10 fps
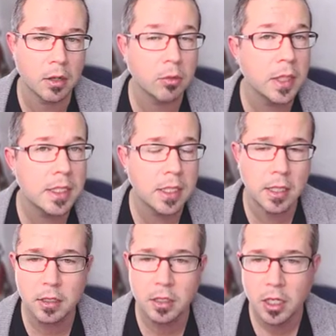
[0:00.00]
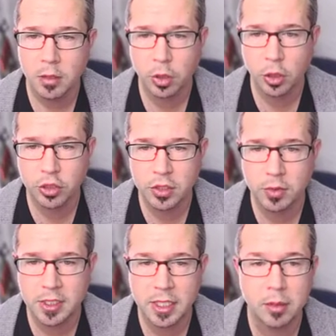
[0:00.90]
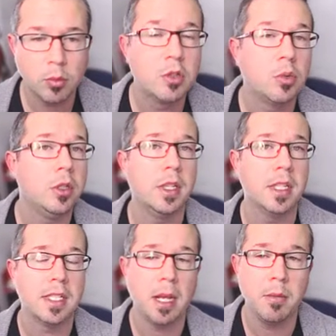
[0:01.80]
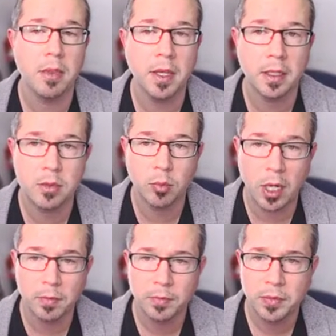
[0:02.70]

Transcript: resend purchase receipt, which will do the same thing as well.